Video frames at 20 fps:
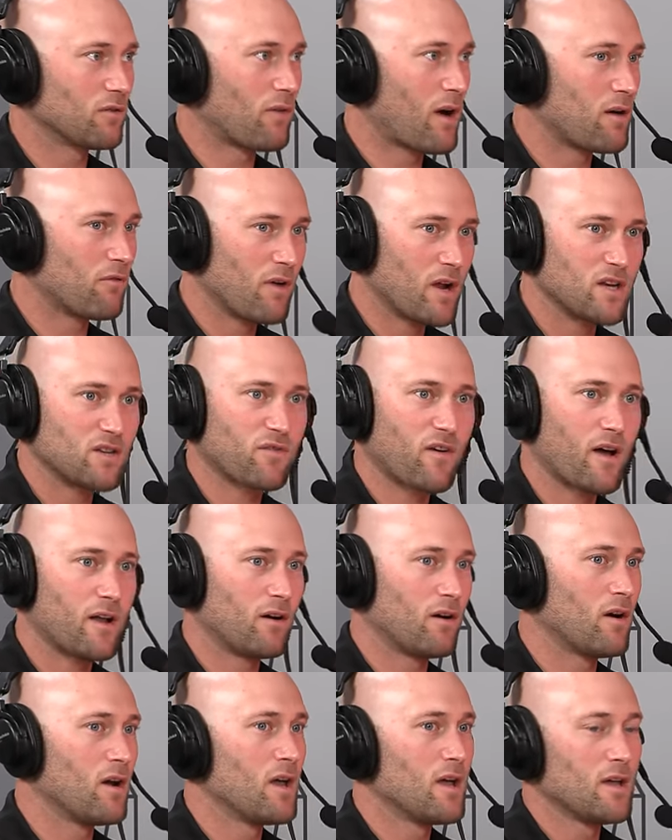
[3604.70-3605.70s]
the right
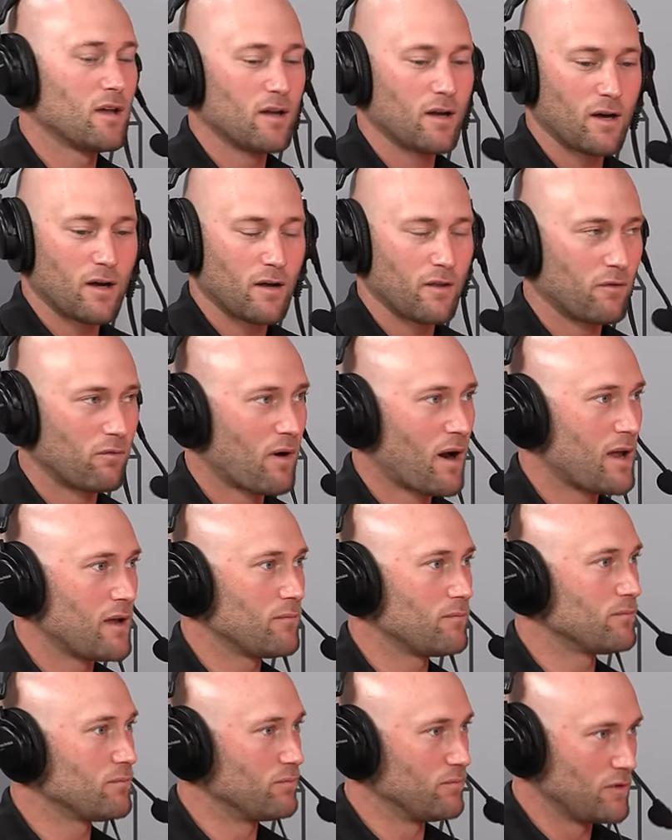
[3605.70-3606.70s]
rangefinder, uh, the right